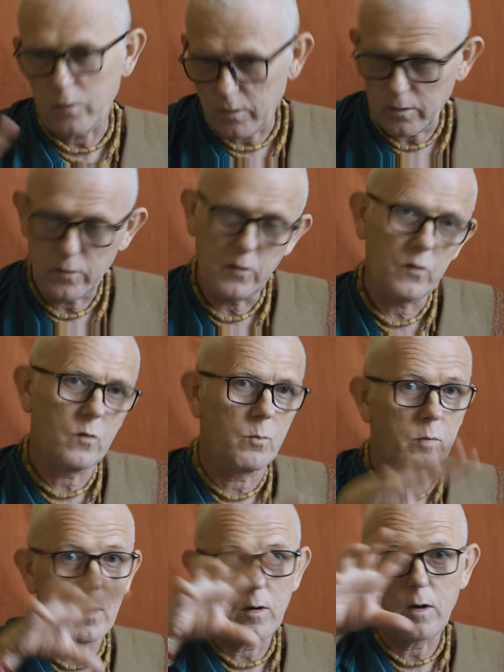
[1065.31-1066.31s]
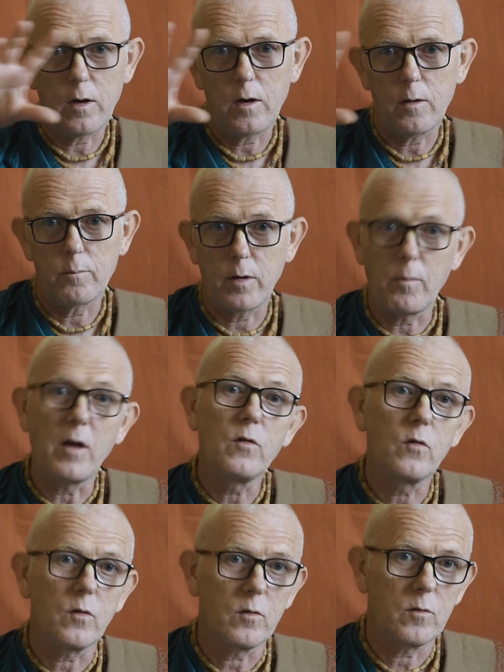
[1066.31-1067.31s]
this
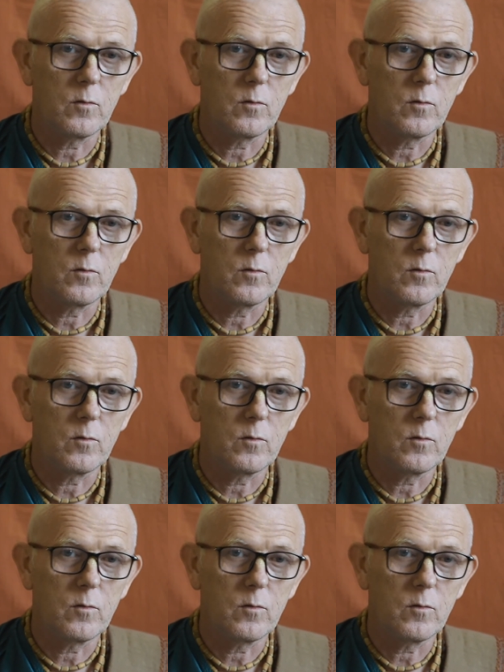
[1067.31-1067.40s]
Brahmando,